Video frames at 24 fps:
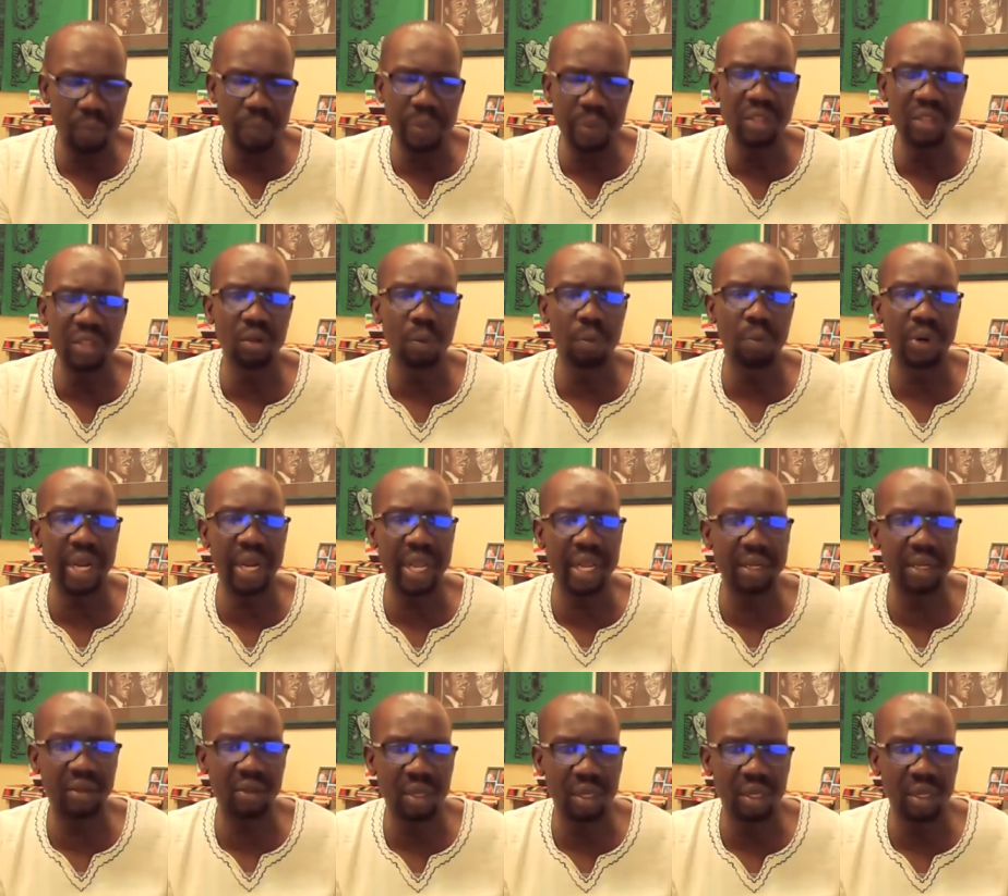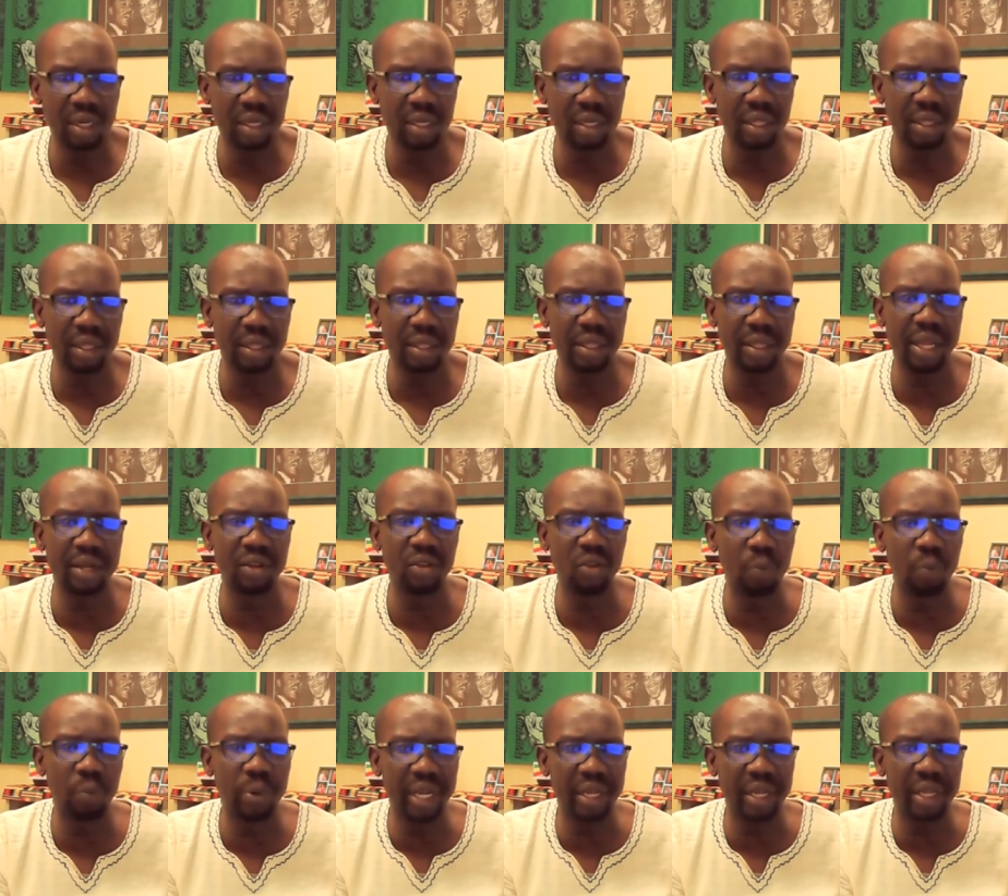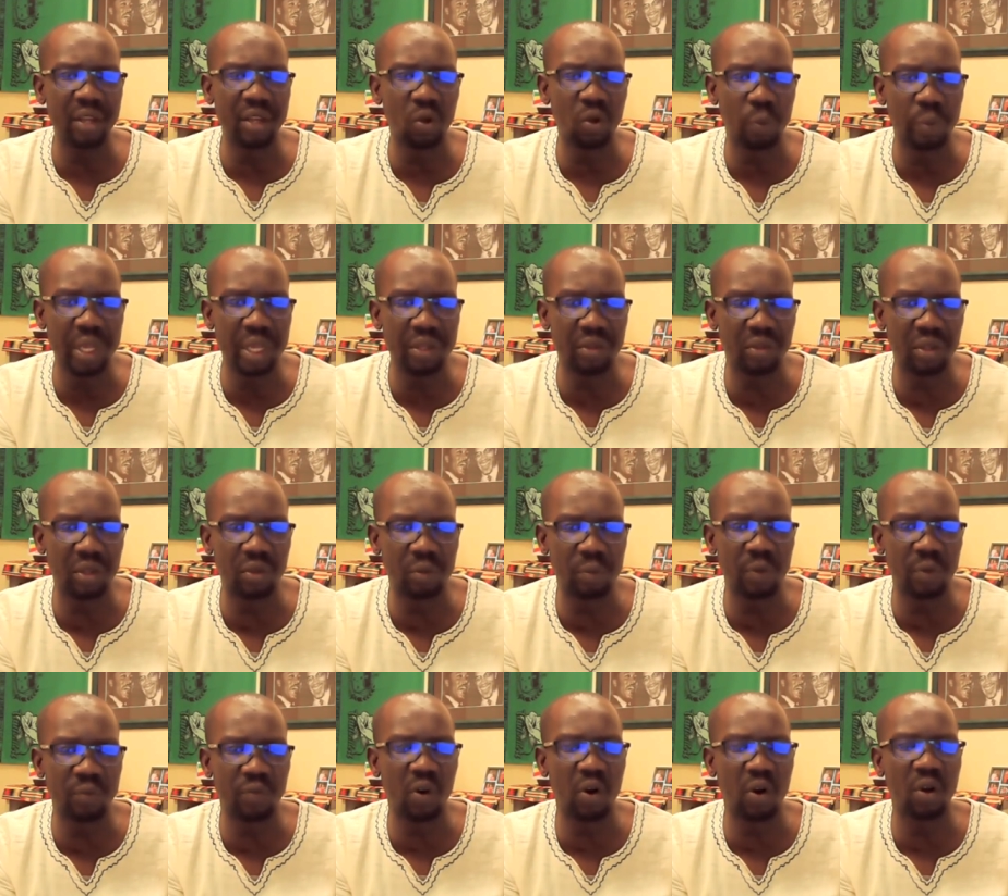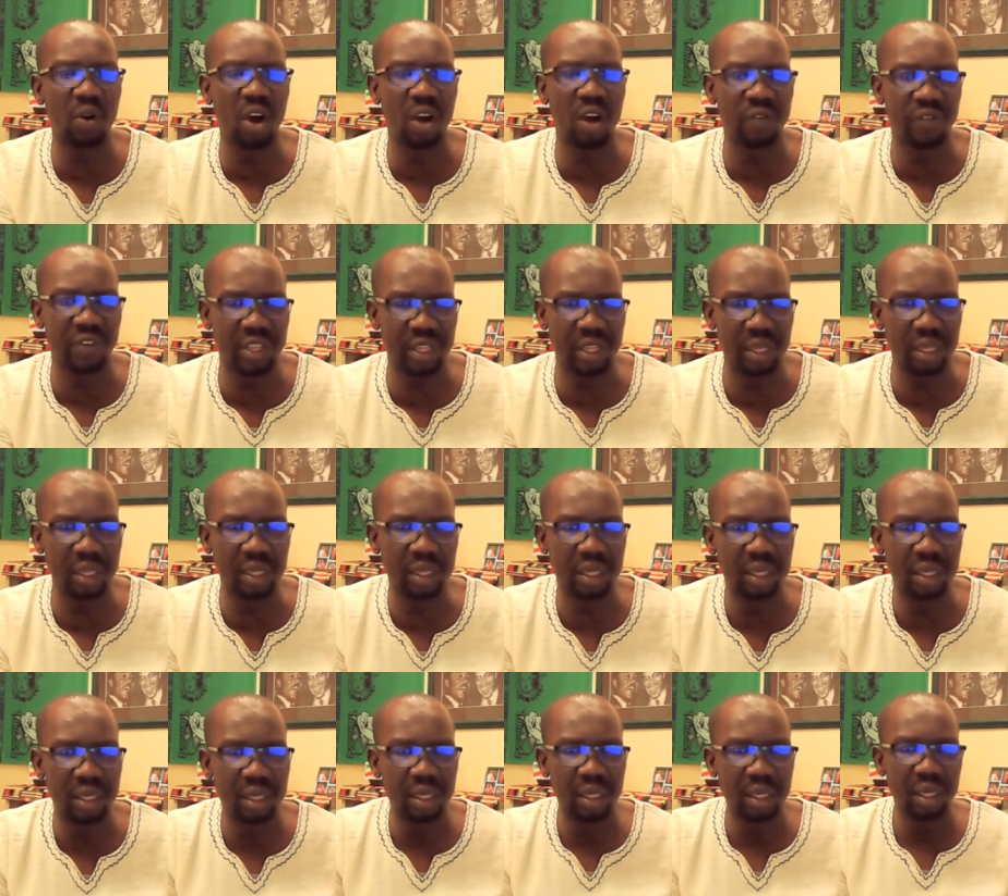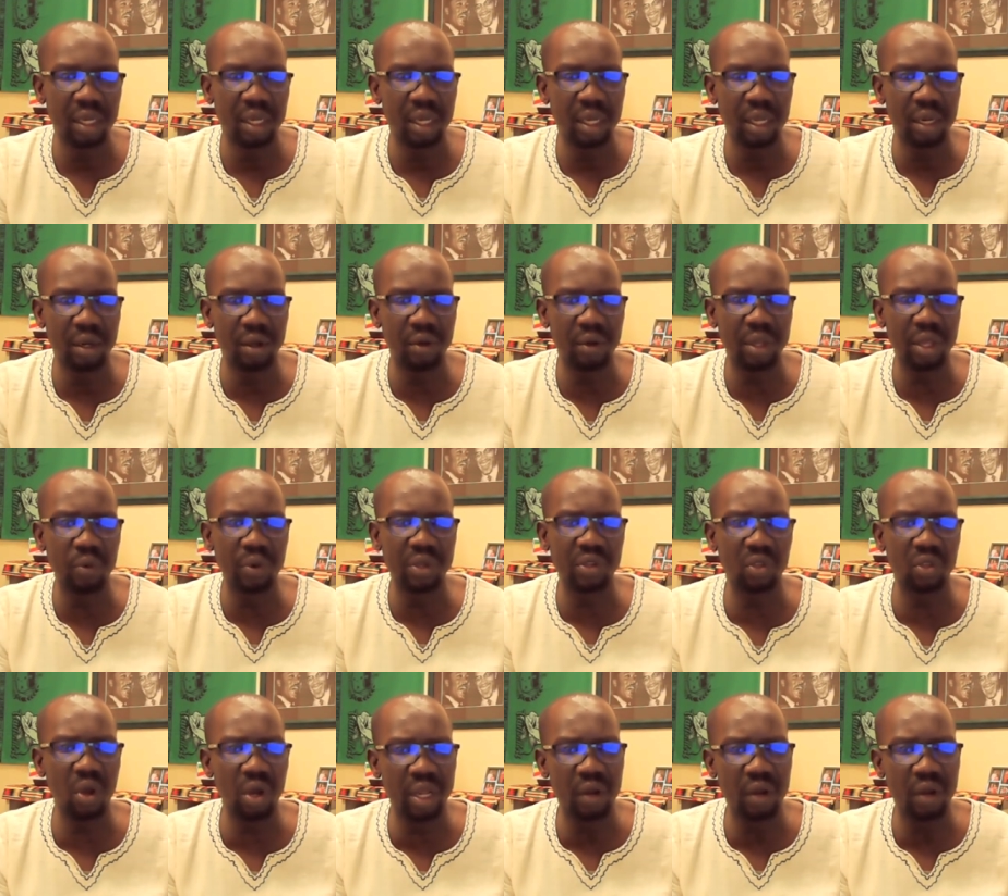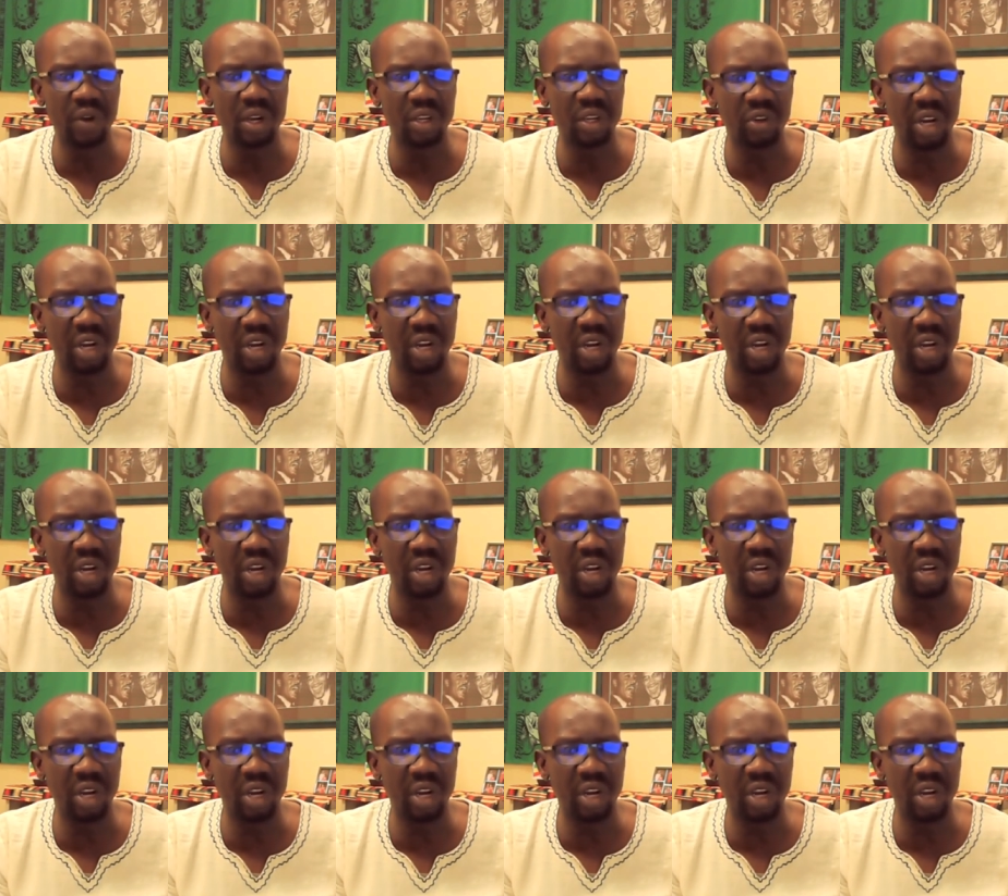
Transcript: piece of bread that you break into pieces for coffee. He was talking about